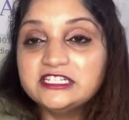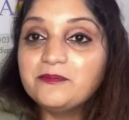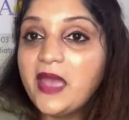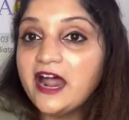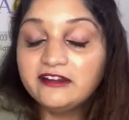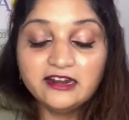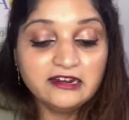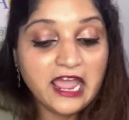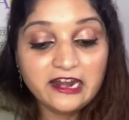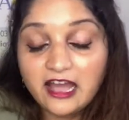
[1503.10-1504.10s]
with Japan.
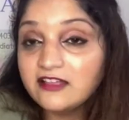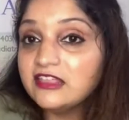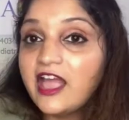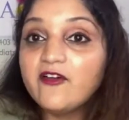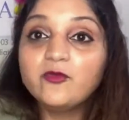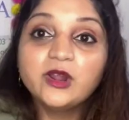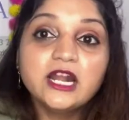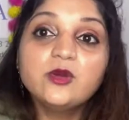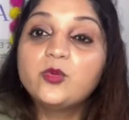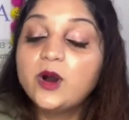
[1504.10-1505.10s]
And now they have
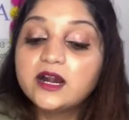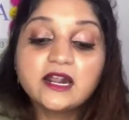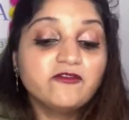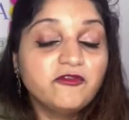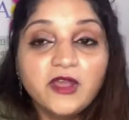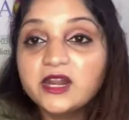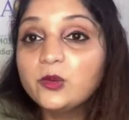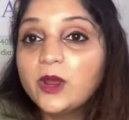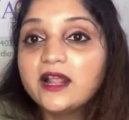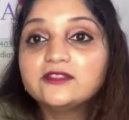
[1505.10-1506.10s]
really worked it
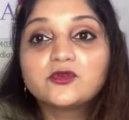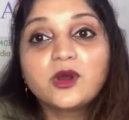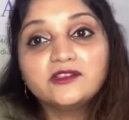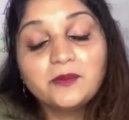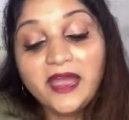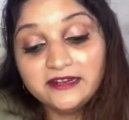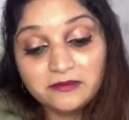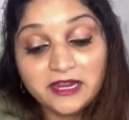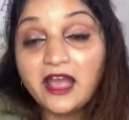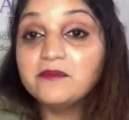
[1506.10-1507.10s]
very well throughout the
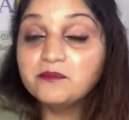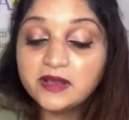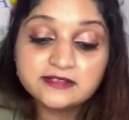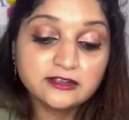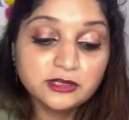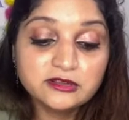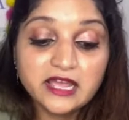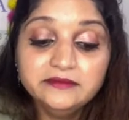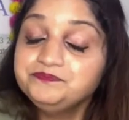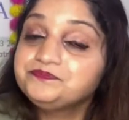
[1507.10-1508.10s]
pandemic. I must
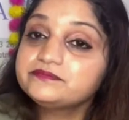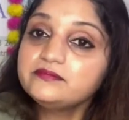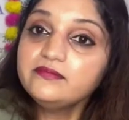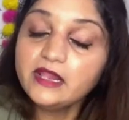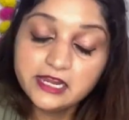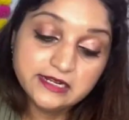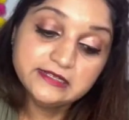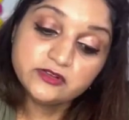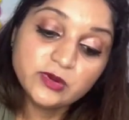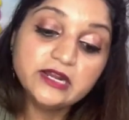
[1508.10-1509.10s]
salute them. It
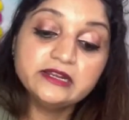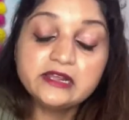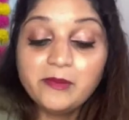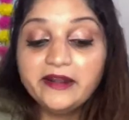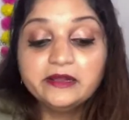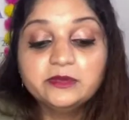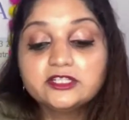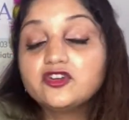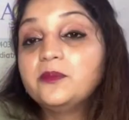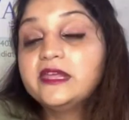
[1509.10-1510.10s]
is really
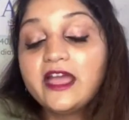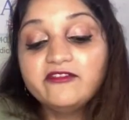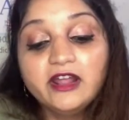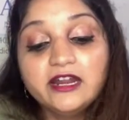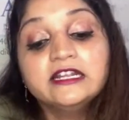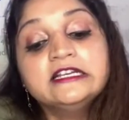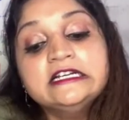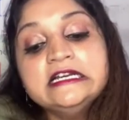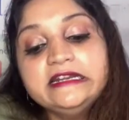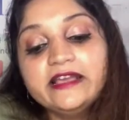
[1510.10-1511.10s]
commendable job they have done.
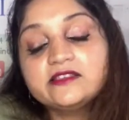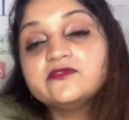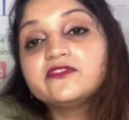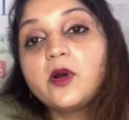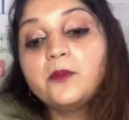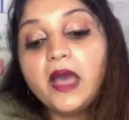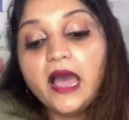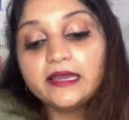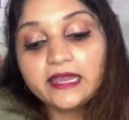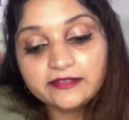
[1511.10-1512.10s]
Next is from
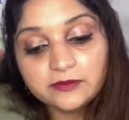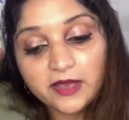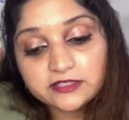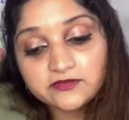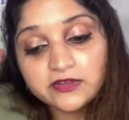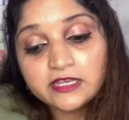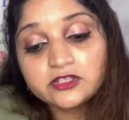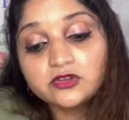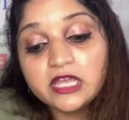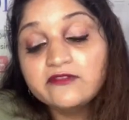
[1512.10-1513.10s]
Cathay
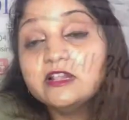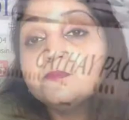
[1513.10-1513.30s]
Pacific. So they